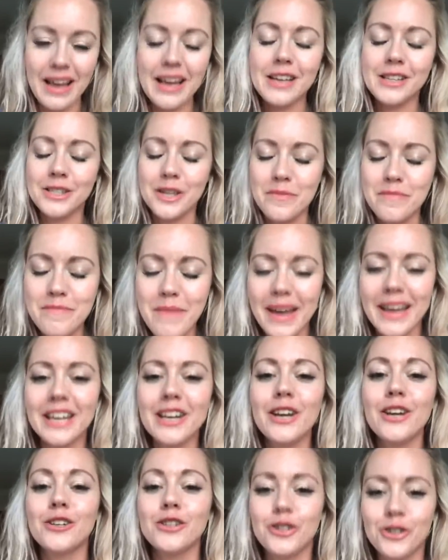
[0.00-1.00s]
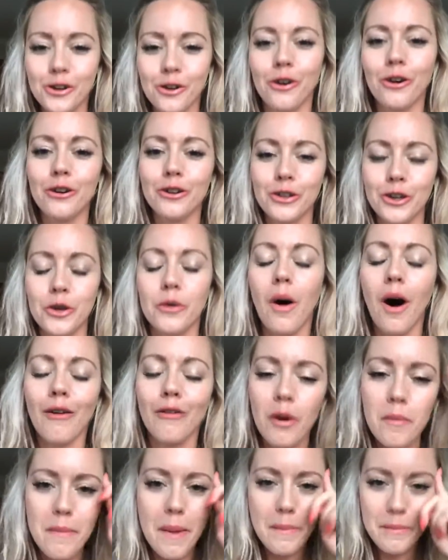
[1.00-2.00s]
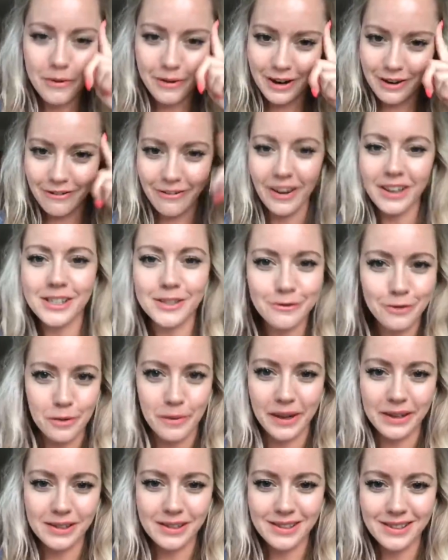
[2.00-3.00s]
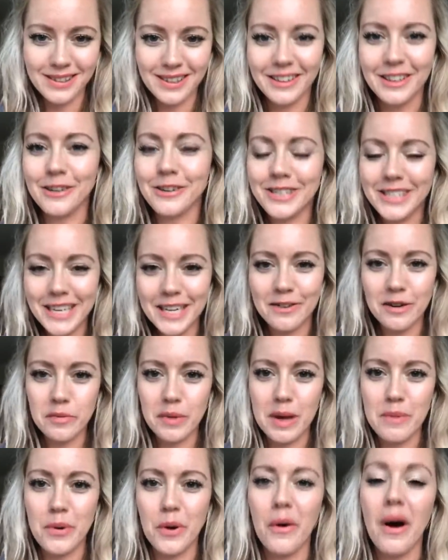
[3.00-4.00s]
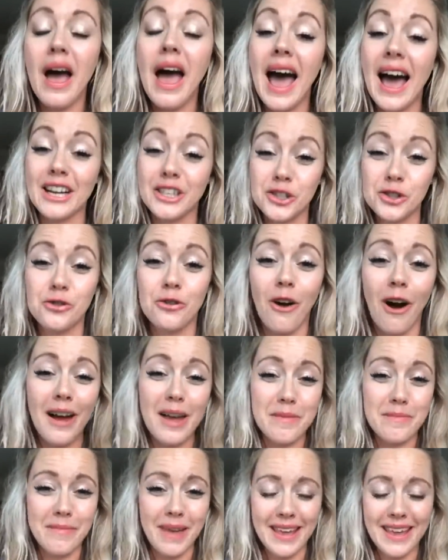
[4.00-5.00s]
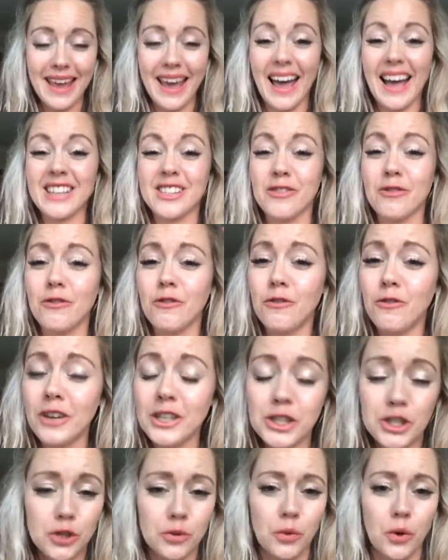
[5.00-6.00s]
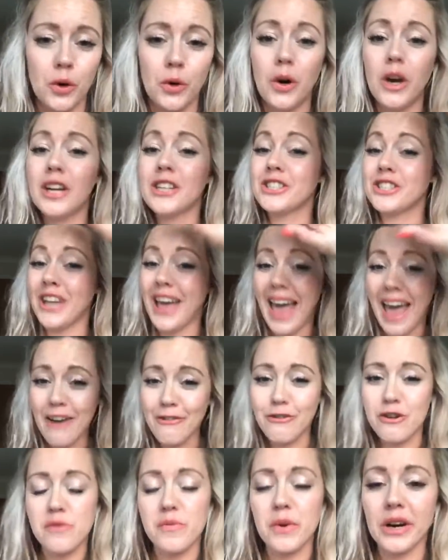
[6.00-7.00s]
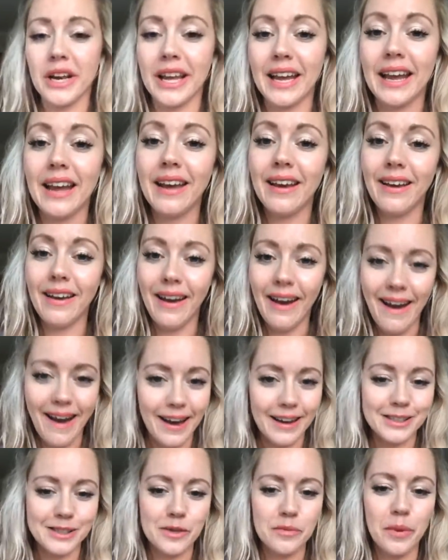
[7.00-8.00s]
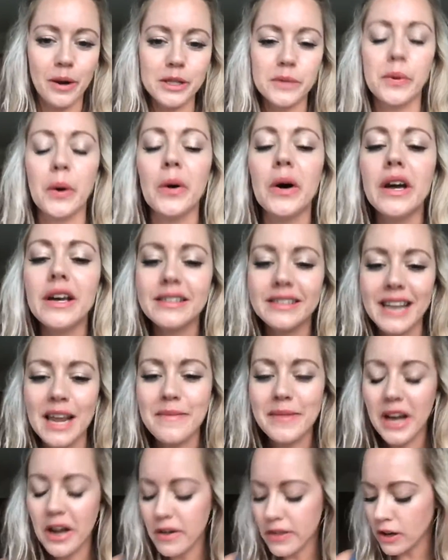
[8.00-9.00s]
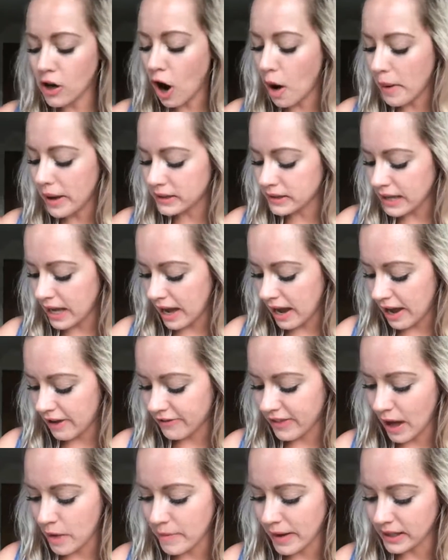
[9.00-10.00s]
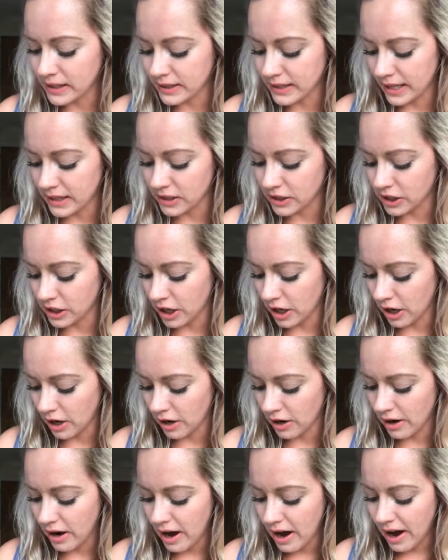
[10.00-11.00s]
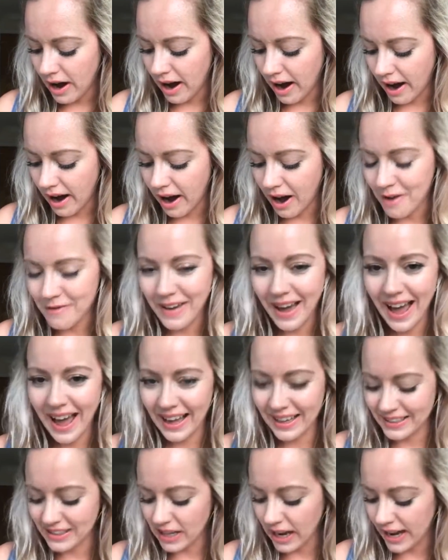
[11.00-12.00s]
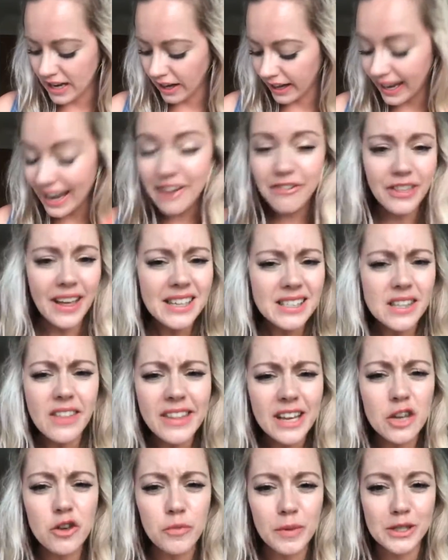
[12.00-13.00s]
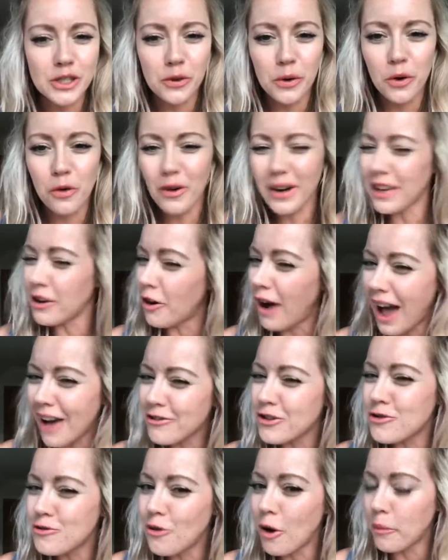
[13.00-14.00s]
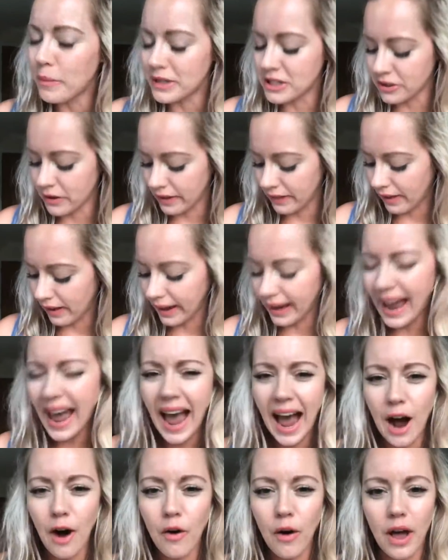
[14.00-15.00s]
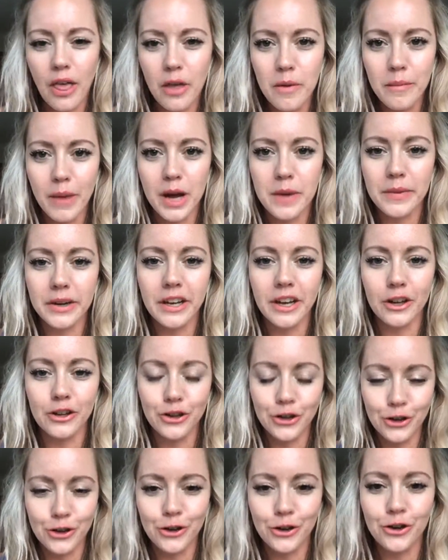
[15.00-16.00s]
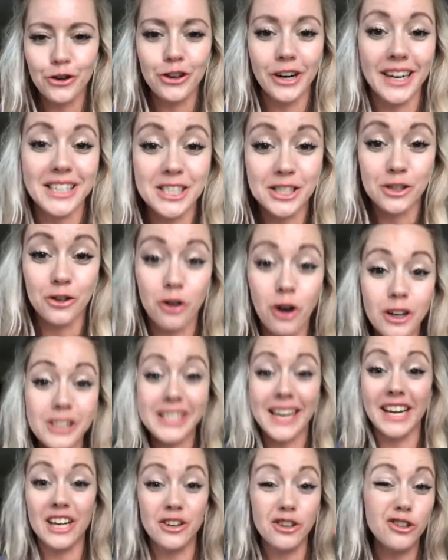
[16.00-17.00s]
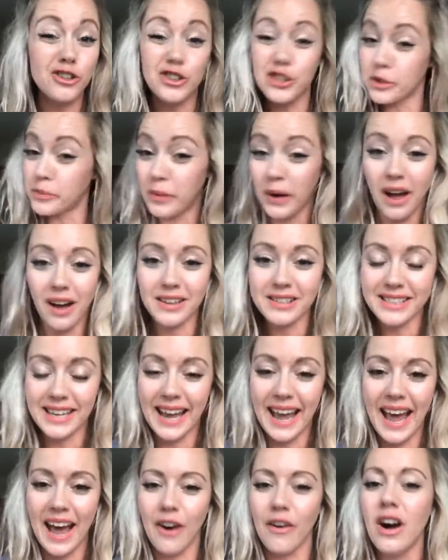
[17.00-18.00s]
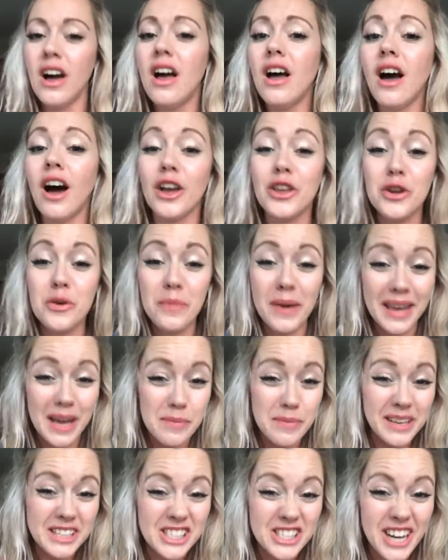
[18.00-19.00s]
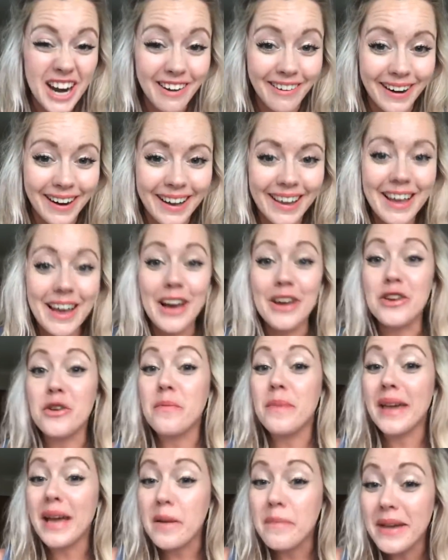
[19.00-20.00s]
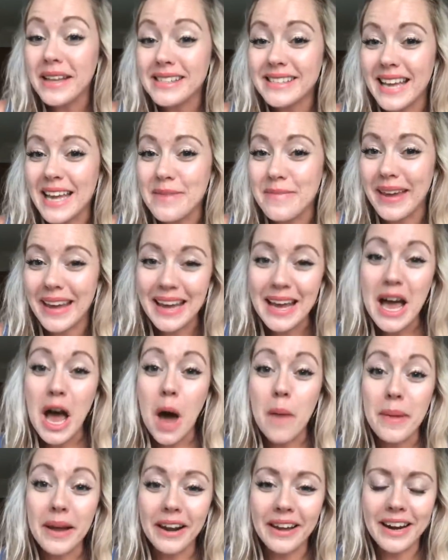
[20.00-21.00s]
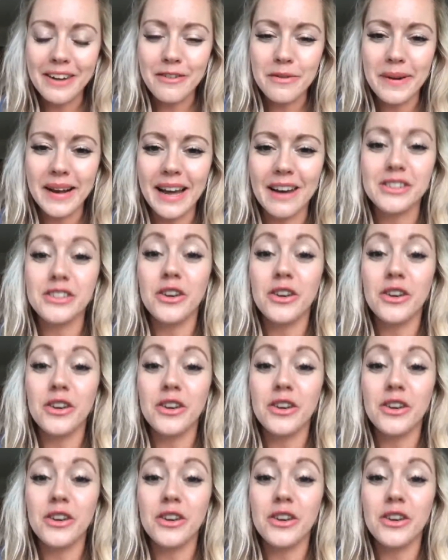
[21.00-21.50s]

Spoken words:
So make sure you are remembering first and foremost that you're dealing with people, and try and make it as visual to everybody as possible. So let me know in the comments if that makes sense to you, and if that's something you've been doing already, or have you not been doing that? How at the moment are you creating your content? Are you just blasting it out? Are you being a bit generic? Are you being a bit samey, a bit like everybody else?